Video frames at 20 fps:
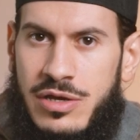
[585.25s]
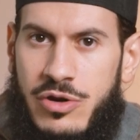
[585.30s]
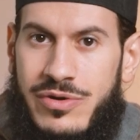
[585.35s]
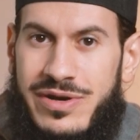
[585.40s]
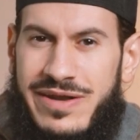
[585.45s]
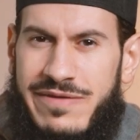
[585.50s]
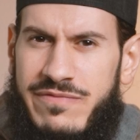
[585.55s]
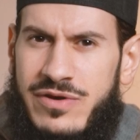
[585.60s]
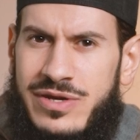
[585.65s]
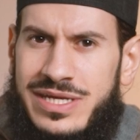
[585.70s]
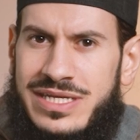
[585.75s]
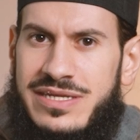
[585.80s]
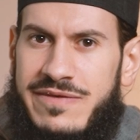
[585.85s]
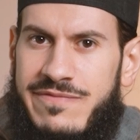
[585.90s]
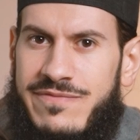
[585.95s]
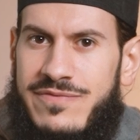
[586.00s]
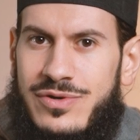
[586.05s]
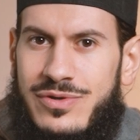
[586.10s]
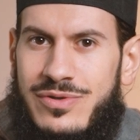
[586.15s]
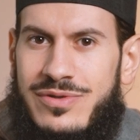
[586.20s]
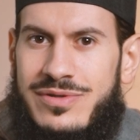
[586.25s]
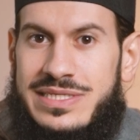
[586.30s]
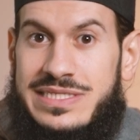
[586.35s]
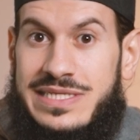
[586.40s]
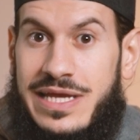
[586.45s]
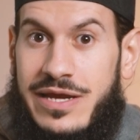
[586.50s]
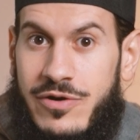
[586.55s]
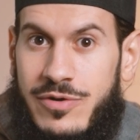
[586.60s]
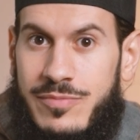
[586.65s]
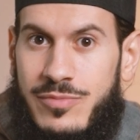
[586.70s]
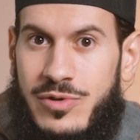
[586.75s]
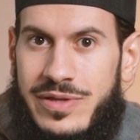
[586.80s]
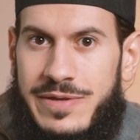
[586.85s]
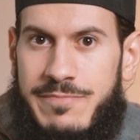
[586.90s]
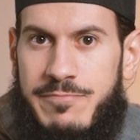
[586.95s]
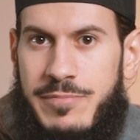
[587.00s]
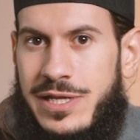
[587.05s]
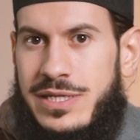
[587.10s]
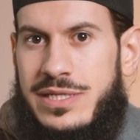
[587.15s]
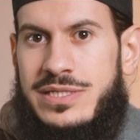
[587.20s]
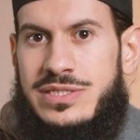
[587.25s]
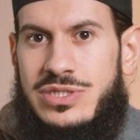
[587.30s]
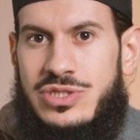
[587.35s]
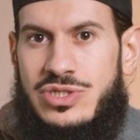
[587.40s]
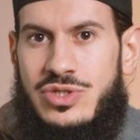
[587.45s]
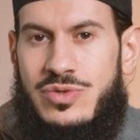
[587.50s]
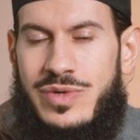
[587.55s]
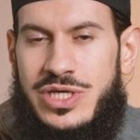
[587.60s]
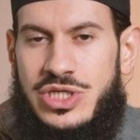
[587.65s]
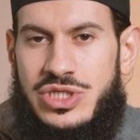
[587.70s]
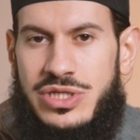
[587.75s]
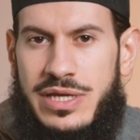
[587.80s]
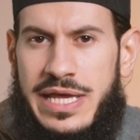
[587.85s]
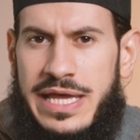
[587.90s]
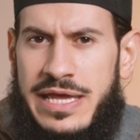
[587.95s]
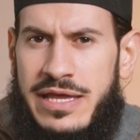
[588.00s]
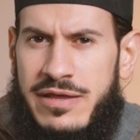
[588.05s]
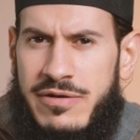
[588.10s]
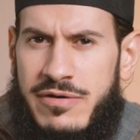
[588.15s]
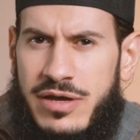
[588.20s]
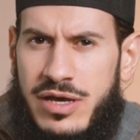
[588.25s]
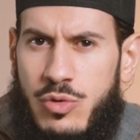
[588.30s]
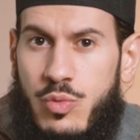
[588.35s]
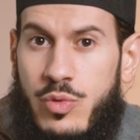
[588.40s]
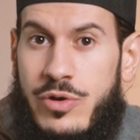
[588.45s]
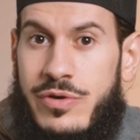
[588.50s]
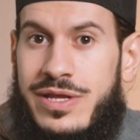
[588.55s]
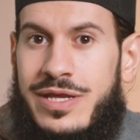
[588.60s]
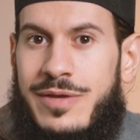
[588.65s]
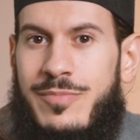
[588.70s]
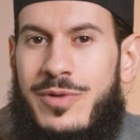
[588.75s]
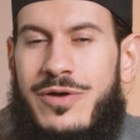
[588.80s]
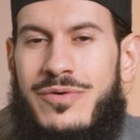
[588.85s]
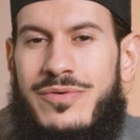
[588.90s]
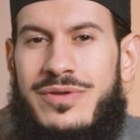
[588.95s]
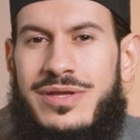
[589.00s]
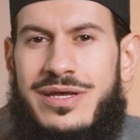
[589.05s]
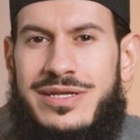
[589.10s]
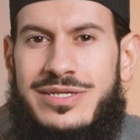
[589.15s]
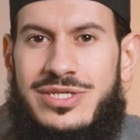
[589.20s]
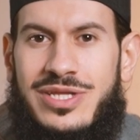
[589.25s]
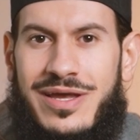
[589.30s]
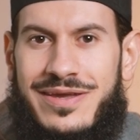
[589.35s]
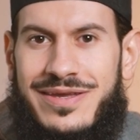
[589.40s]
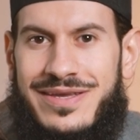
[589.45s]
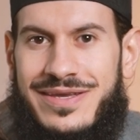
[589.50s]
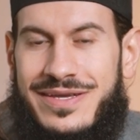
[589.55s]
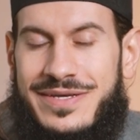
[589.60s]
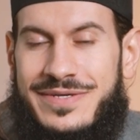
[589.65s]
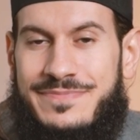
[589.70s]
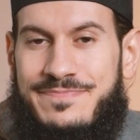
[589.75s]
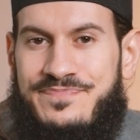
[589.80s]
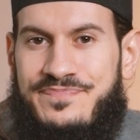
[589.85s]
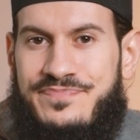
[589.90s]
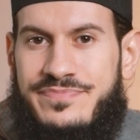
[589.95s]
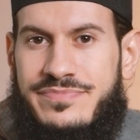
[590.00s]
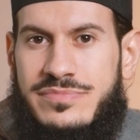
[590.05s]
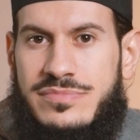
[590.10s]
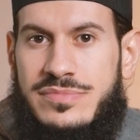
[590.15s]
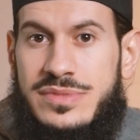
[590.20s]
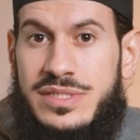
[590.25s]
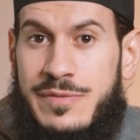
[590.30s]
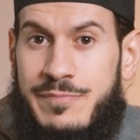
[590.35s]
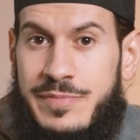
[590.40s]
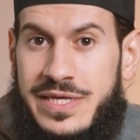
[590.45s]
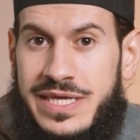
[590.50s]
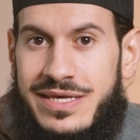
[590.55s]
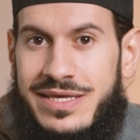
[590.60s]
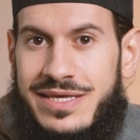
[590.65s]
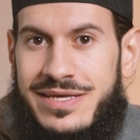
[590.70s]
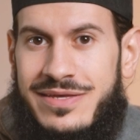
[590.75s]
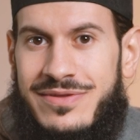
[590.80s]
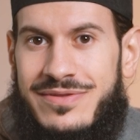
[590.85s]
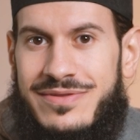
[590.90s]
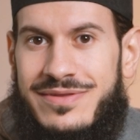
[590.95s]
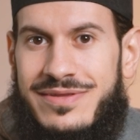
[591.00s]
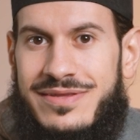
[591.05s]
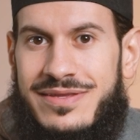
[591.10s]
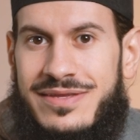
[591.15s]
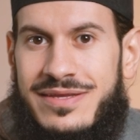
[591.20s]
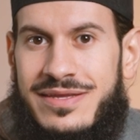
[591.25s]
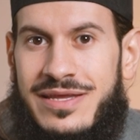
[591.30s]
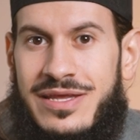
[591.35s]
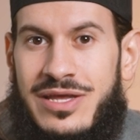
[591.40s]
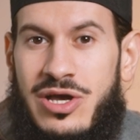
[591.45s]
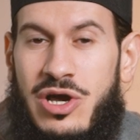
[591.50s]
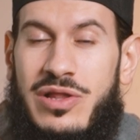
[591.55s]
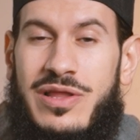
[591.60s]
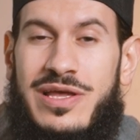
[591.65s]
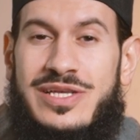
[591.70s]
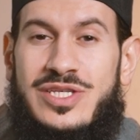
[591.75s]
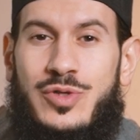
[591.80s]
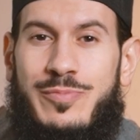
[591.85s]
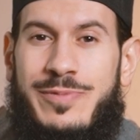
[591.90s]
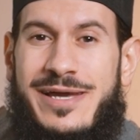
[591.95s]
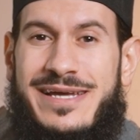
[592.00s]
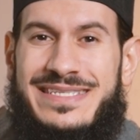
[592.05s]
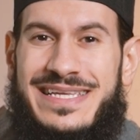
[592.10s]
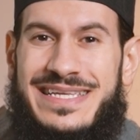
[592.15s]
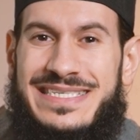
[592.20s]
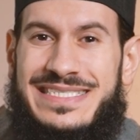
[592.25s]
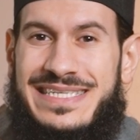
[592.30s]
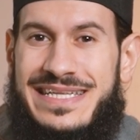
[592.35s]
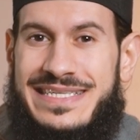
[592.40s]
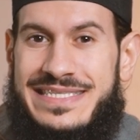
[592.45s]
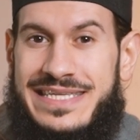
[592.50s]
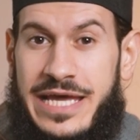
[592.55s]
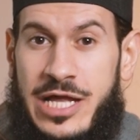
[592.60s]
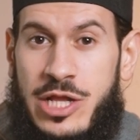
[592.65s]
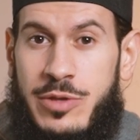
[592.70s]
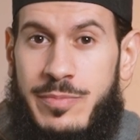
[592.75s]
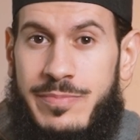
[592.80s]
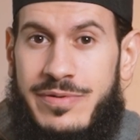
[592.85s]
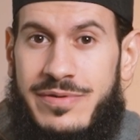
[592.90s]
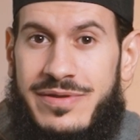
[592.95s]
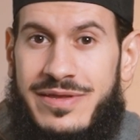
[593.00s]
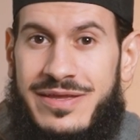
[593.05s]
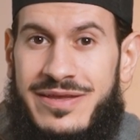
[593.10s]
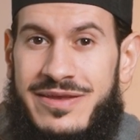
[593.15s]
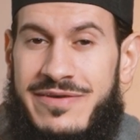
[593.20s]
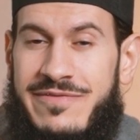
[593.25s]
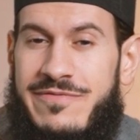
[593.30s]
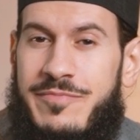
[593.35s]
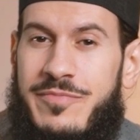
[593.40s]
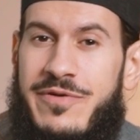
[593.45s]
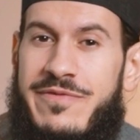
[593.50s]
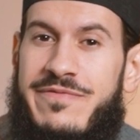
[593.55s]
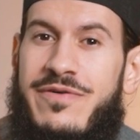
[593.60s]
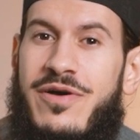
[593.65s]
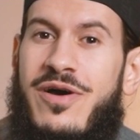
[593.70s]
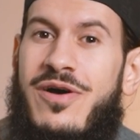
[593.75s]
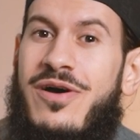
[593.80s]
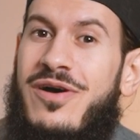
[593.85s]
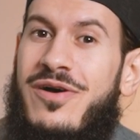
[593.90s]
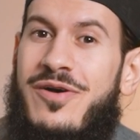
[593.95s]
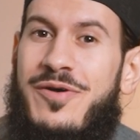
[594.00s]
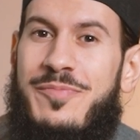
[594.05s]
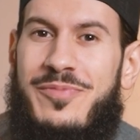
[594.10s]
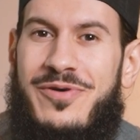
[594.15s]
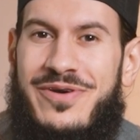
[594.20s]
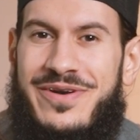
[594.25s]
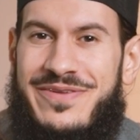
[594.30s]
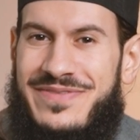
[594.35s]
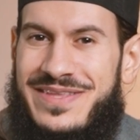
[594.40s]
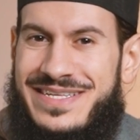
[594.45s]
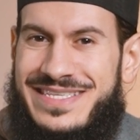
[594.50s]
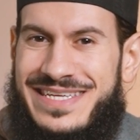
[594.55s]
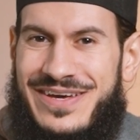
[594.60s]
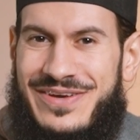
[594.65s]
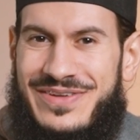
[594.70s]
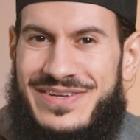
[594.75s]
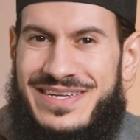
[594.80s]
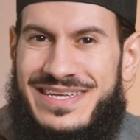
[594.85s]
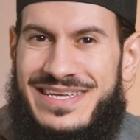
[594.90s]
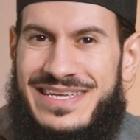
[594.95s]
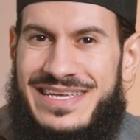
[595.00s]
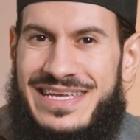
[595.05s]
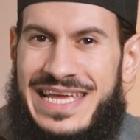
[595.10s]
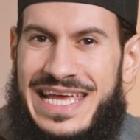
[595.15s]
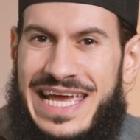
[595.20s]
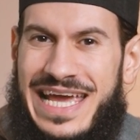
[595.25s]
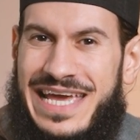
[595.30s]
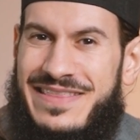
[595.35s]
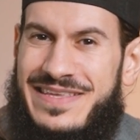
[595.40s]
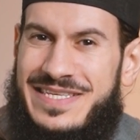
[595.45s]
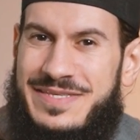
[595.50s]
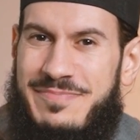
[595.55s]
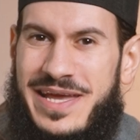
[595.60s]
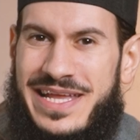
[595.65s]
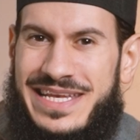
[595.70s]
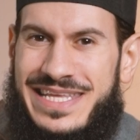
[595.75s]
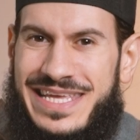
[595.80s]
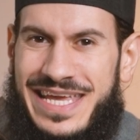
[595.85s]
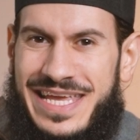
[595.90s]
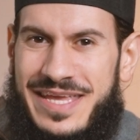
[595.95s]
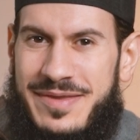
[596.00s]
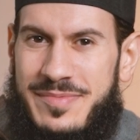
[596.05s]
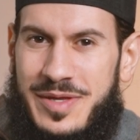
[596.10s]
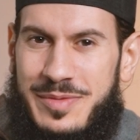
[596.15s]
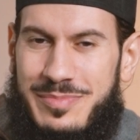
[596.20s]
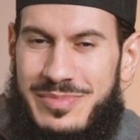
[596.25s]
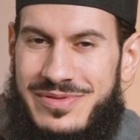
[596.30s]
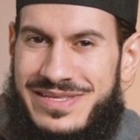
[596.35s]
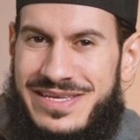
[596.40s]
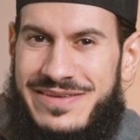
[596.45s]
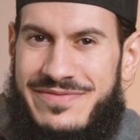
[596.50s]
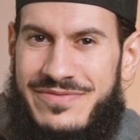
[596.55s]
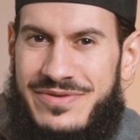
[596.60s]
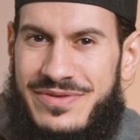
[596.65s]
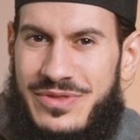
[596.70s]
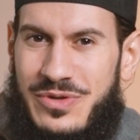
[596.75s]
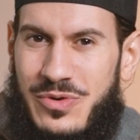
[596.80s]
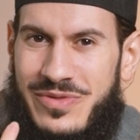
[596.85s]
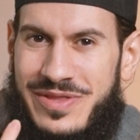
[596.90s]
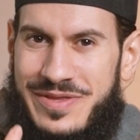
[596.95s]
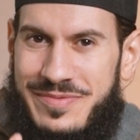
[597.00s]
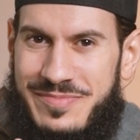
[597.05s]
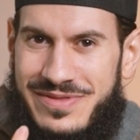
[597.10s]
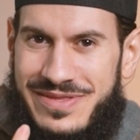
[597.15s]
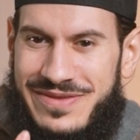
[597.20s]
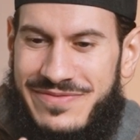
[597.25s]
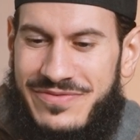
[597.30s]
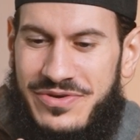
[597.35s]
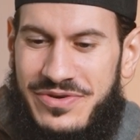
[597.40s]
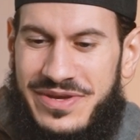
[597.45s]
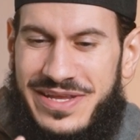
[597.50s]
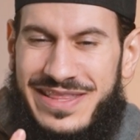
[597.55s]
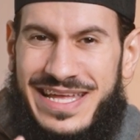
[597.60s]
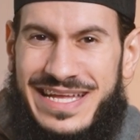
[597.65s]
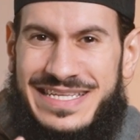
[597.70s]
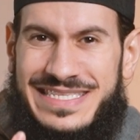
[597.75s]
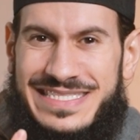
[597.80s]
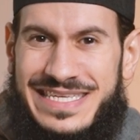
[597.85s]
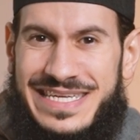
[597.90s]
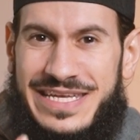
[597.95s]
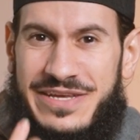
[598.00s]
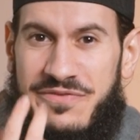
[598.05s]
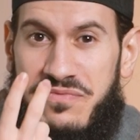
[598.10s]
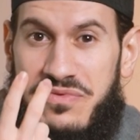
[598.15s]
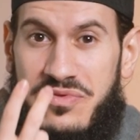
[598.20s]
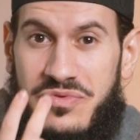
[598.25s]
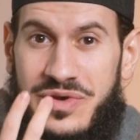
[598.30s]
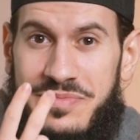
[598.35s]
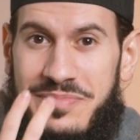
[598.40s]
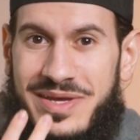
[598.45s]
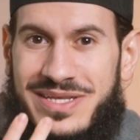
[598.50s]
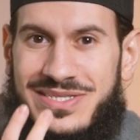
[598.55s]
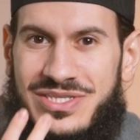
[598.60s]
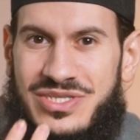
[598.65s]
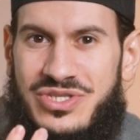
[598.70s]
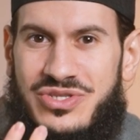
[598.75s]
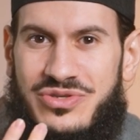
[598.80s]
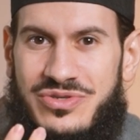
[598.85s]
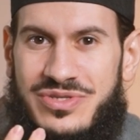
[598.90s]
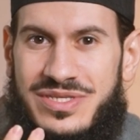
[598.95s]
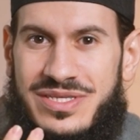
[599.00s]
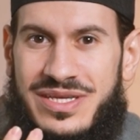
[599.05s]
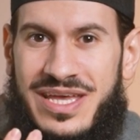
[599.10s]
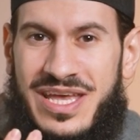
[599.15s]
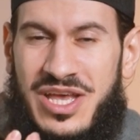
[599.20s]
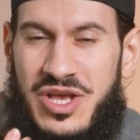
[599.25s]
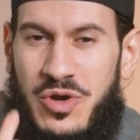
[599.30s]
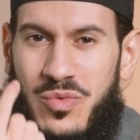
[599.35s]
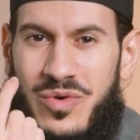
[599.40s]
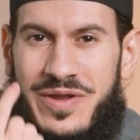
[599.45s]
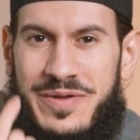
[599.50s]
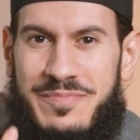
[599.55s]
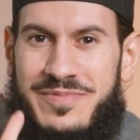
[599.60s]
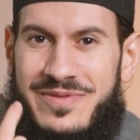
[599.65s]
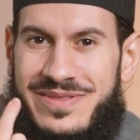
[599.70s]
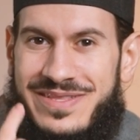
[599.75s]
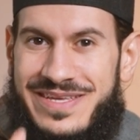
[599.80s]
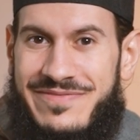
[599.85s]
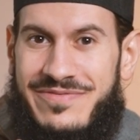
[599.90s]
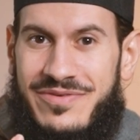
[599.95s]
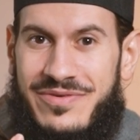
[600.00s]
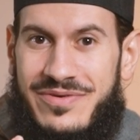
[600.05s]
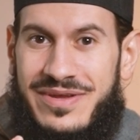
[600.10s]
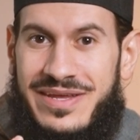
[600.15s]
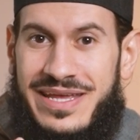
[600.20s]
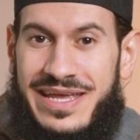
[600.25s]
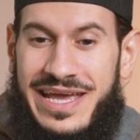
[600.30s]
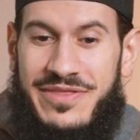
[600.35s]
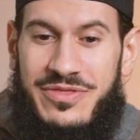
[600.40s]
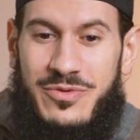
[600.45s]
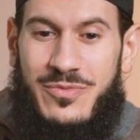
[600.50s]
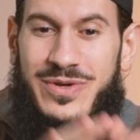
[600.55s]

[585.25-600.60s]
are in a very difficult, terrible, impending situation, worrying about dying, being killed. Allah subhanahu wa ta'ala sent help from a far part of the town. And this man came, a believer, the only believer in that city of three messengers, one believer, and